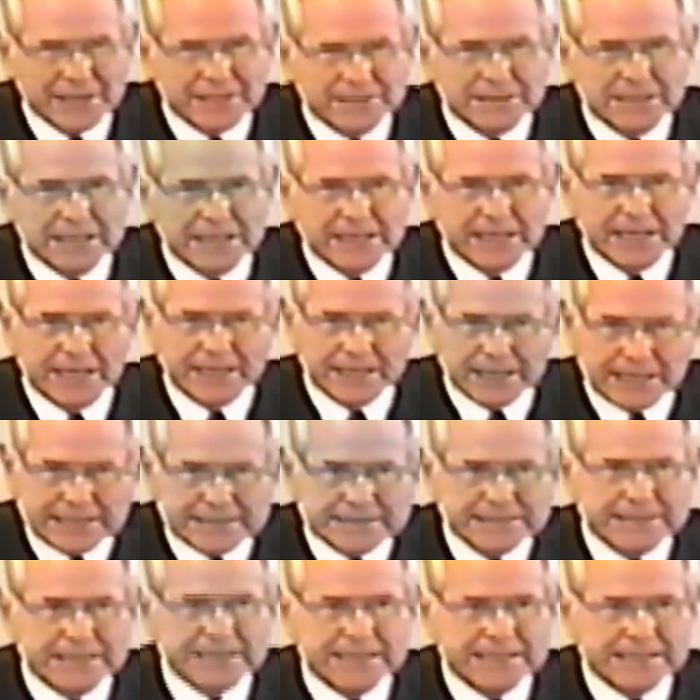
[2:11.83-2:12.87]
18 and
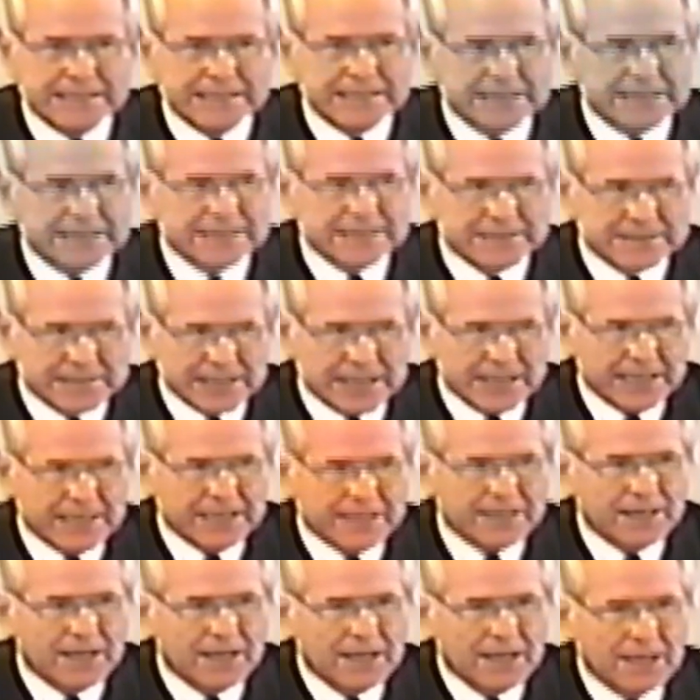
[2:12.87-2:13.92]
19
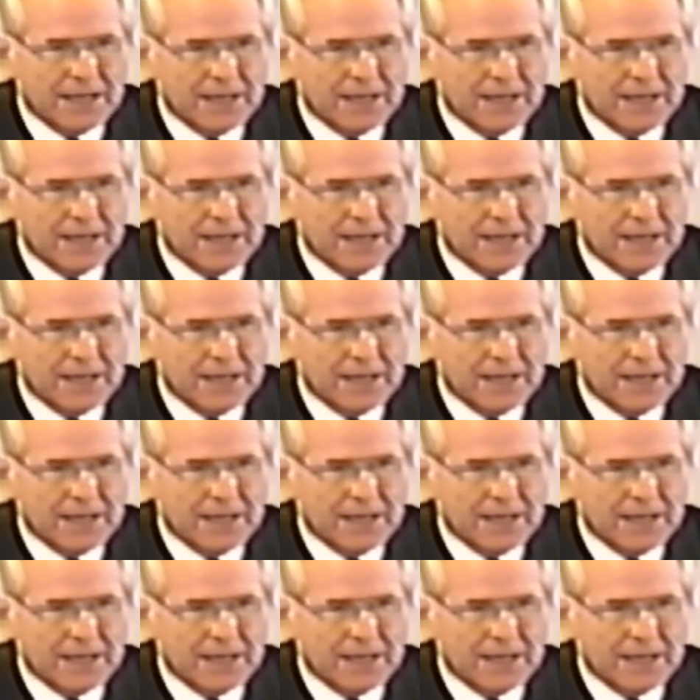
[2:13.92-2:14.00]
contain